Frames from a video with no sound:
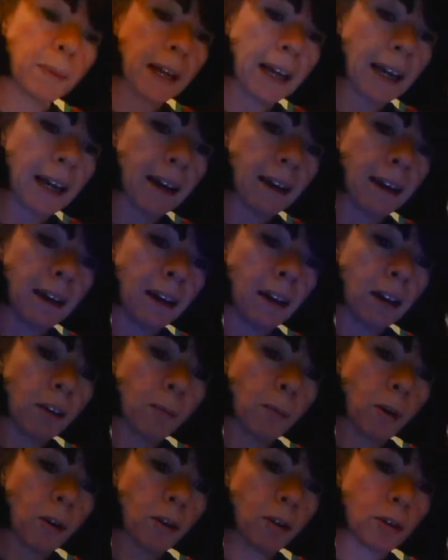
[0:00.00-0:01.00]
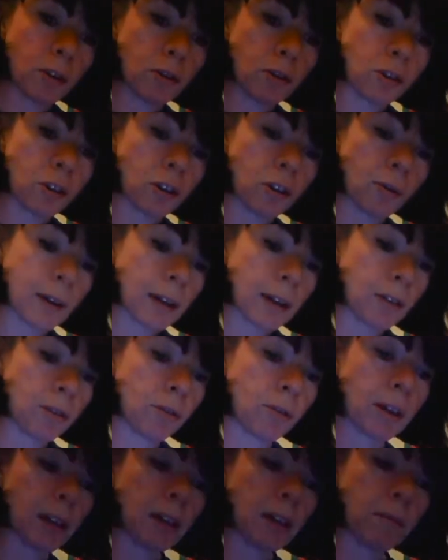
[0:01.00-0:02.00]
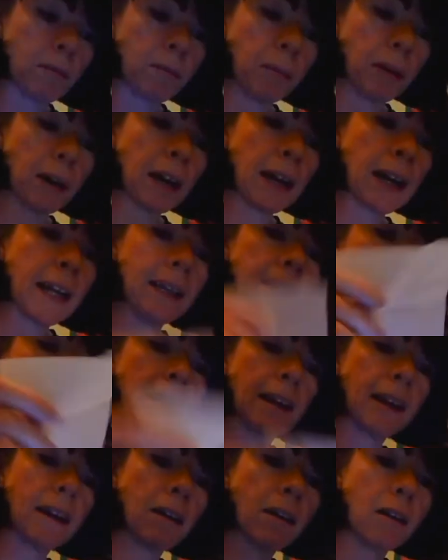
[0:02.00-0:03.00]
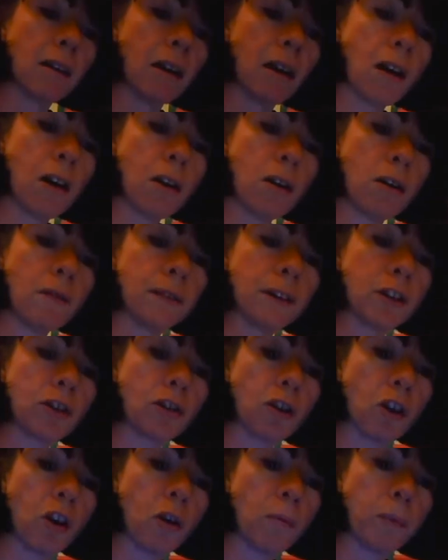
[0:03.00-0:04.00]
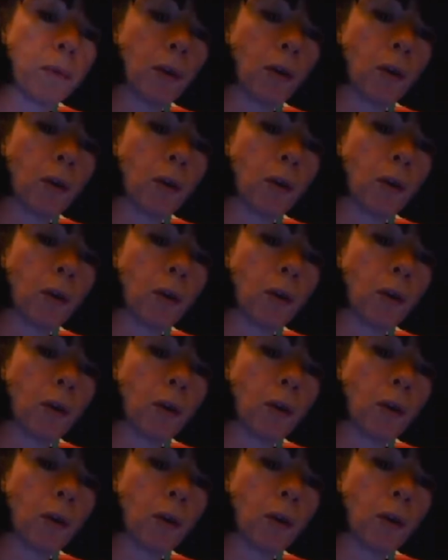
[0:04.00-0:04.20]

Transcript: bit, what you can do is you can place it over the top